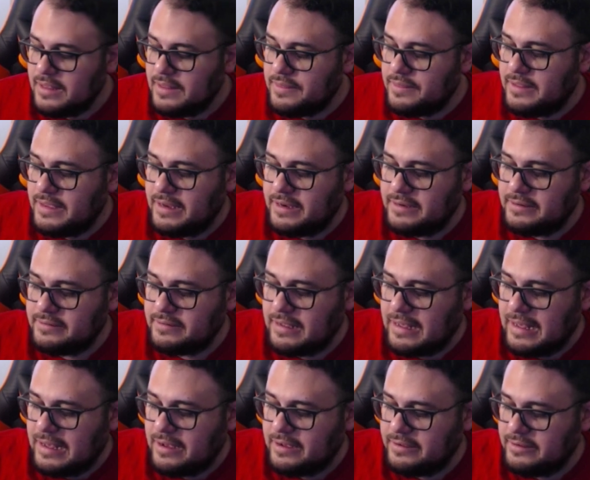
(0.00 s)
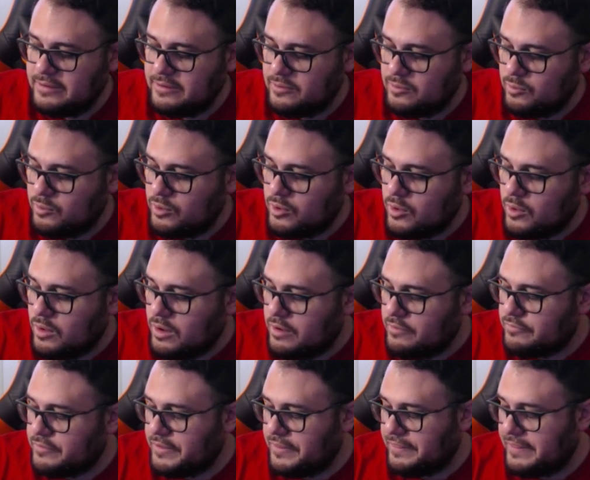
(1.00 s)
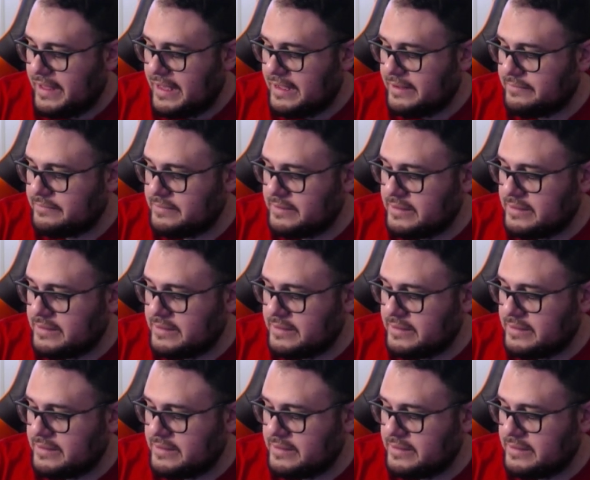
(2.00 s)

Then I will go off with that.